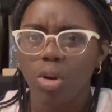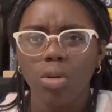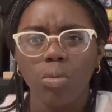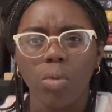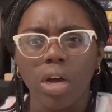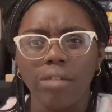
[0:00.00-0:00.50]

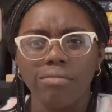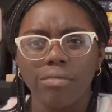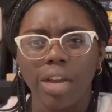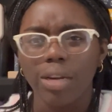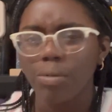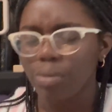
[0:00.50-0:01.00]
What?
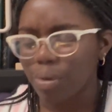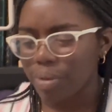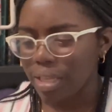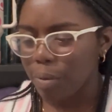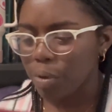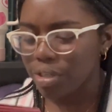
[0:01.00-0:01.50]
I don't know what
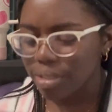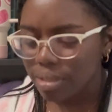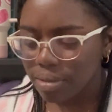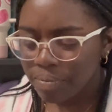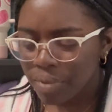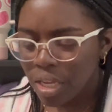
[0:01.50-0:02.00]
that word is.
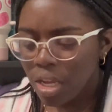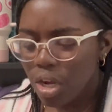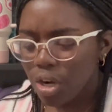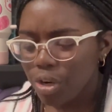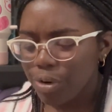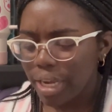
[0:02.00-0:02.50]

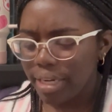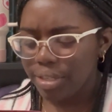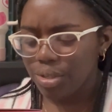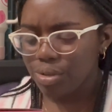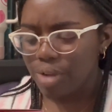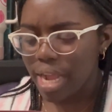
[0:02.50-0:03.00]
Her
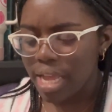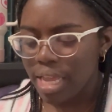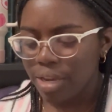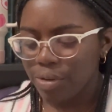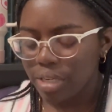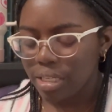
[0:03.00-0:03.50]
greatest threat
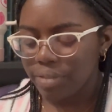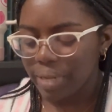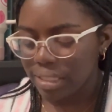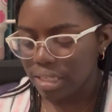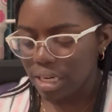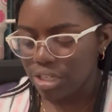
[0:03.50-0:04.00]
and greatest
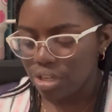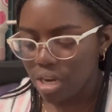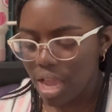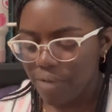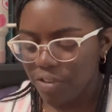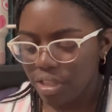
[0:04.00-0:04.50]
fascination.
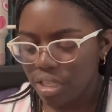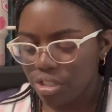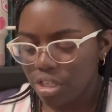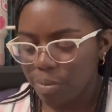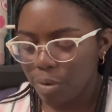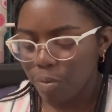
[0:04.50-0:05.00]
Everything
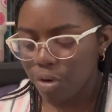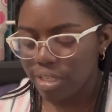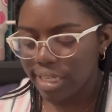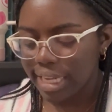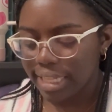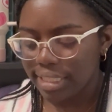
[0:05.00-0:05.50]
she'd been warned
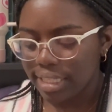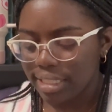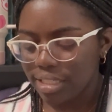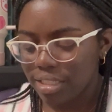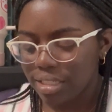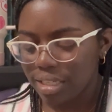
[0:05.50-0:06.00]
against, and
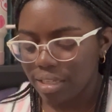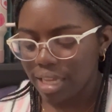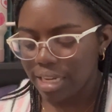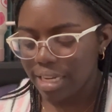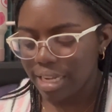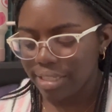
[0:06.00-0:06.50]

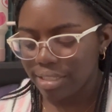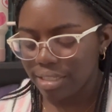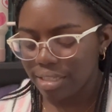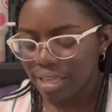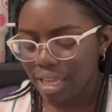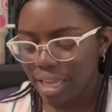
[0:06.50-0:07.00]
yet
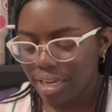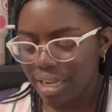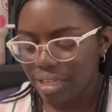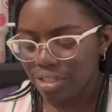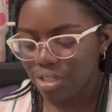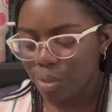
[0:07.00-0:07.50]

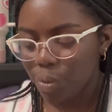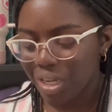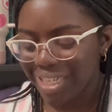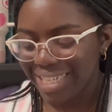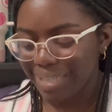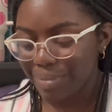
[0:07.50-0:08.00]
she
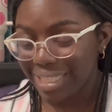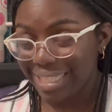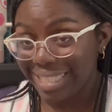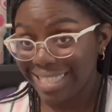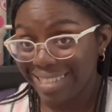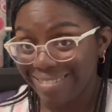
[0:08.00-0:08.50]
wanted him
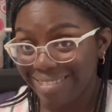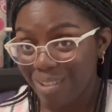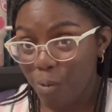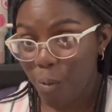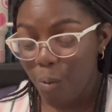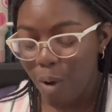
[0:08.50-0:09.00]
still.
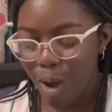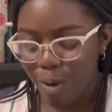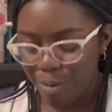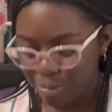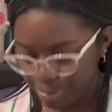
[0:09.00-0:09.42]
Wow.